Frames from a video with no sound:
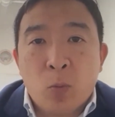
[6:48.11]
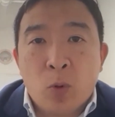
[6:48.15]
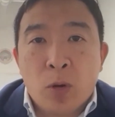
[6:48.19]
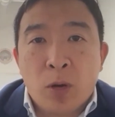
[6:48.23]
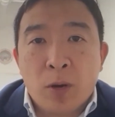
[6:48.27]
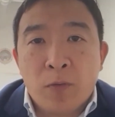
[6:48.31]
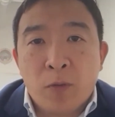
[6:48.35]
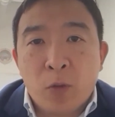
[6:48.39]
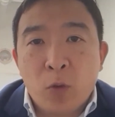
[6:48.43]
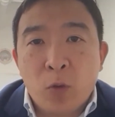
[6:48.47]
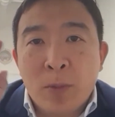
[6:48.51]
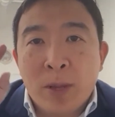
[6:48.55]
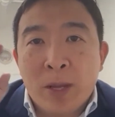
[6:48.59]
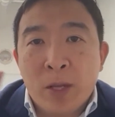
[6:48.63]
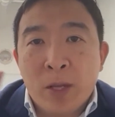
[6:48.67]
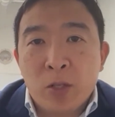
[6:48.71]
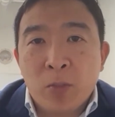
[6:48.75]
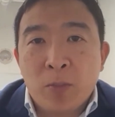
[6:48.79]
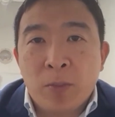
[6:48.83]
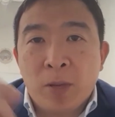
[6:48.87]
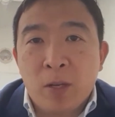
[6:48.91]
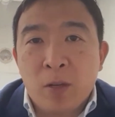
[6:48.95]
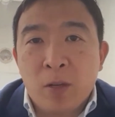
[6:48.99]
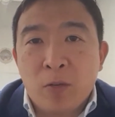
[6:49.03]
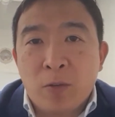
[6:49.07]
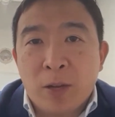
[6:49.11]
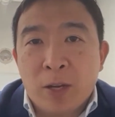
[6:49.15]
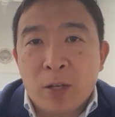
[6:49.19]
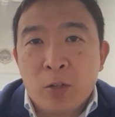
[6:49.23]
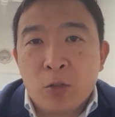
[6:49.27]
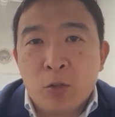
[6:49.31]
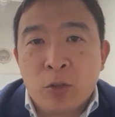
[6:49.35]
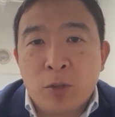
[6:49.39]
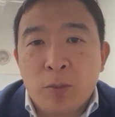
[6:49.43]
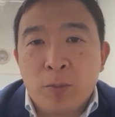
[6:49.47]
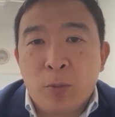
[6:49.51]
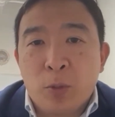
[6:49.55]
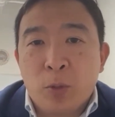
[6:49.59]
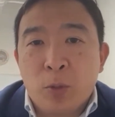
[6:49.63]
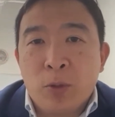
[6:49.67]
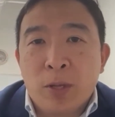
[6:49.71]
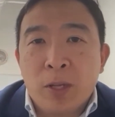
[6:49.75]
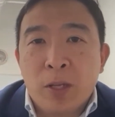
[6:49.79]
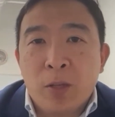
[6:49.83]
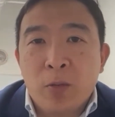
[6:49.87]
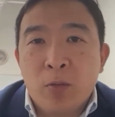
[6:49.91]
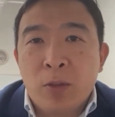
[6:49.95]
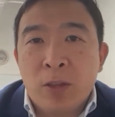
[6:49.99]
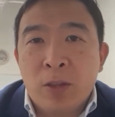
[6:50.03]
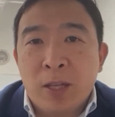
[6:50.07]
Where if you imagine manufacturing
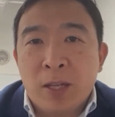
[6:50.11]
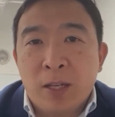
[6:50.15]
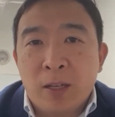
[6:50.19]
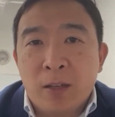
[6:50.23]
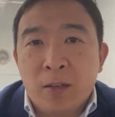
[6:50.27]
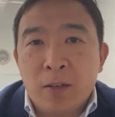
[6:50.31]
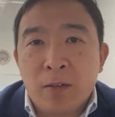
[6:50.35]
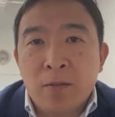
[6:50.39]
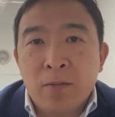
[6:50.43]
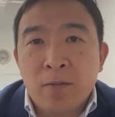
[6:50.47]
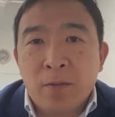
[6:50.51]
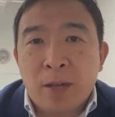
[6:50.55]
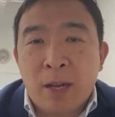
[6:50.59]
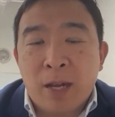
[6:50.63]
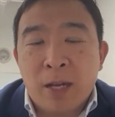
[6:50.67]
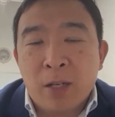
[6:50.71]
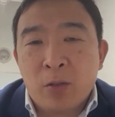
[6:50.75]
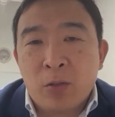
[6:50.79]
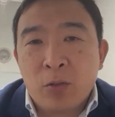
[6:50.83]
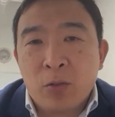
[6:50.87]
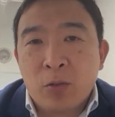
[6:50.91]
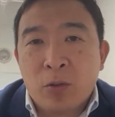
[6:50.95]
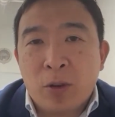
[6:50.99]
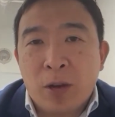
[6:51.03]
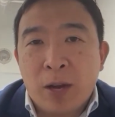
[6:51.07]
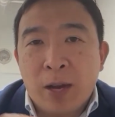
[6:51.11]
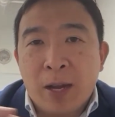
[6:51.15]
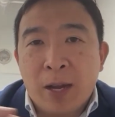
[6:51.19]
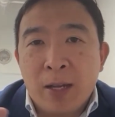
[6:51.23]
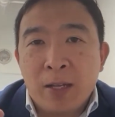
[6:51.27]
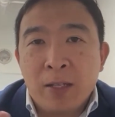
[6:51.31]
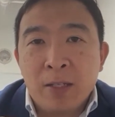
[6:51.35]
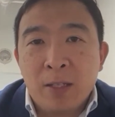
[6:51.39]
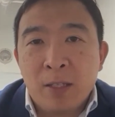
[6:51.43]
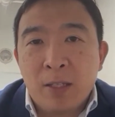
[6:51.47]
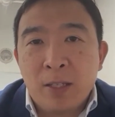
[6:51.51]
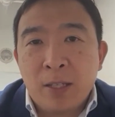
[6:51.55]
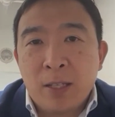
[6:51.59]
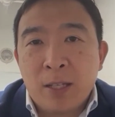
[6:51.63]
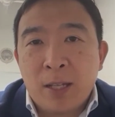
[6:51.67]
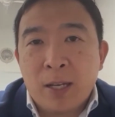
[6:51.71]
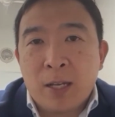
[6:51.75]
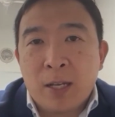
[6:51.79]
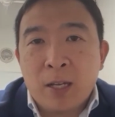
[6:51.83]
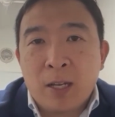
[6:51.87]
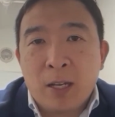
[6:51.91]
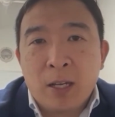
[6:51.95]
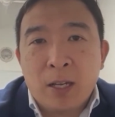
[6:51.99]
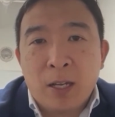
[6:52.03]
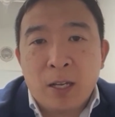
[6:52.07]
employee, you think high school grads,
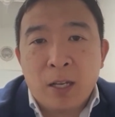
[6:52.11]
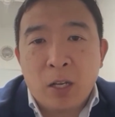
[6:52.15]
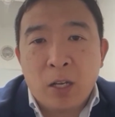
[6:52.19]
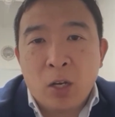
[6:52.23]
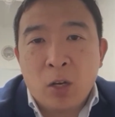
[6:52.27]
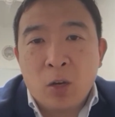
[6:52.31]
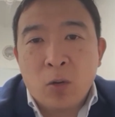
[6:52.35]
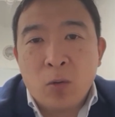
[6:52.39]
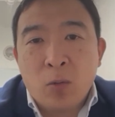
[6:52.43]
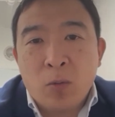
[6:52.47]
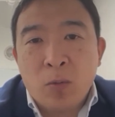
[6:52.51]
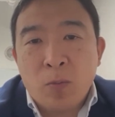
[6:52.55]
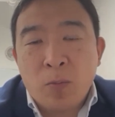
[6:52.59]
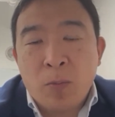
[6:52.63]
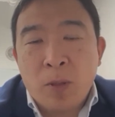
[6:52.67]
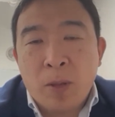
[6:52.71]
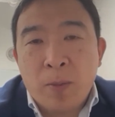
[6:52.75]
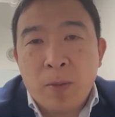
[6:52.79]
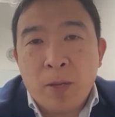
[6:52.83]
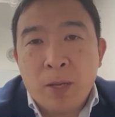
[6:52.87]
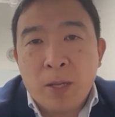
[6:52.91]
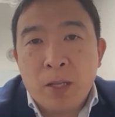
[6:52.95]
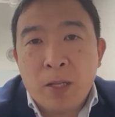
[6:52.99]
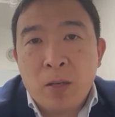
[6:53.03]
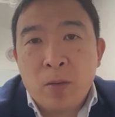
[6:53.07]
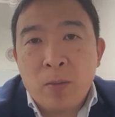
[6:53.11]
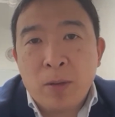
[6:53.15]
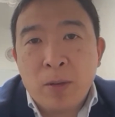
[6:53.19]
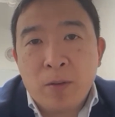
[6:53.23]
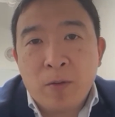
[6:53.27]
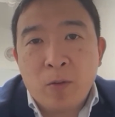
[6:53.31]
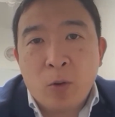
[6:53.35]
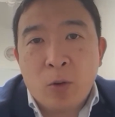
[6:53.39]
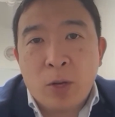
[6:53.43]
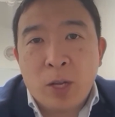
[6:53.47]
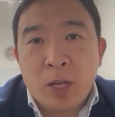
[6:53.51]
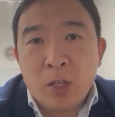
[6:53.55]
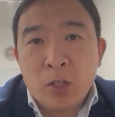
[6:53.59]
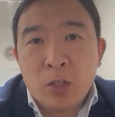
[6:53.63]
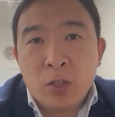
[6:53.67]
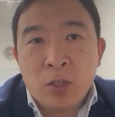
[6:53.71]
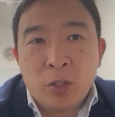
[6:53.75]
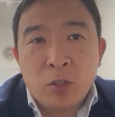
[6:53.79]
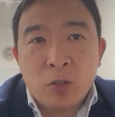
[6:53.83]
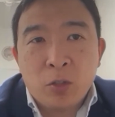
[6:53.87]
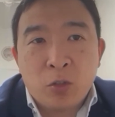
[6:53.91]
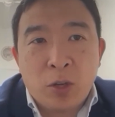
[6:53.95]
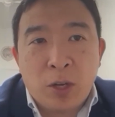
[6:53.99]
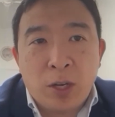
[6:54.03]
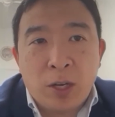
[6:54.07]
like maybe a little bit of
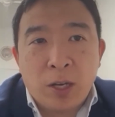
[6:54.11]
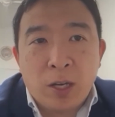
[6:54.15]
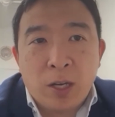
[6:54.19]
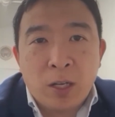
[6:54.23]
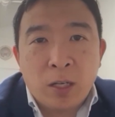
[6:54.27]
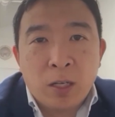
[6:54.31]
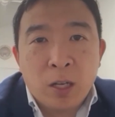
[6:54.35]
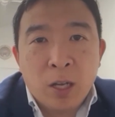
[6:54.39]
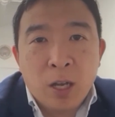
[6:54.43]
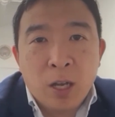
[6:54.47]
vocational training.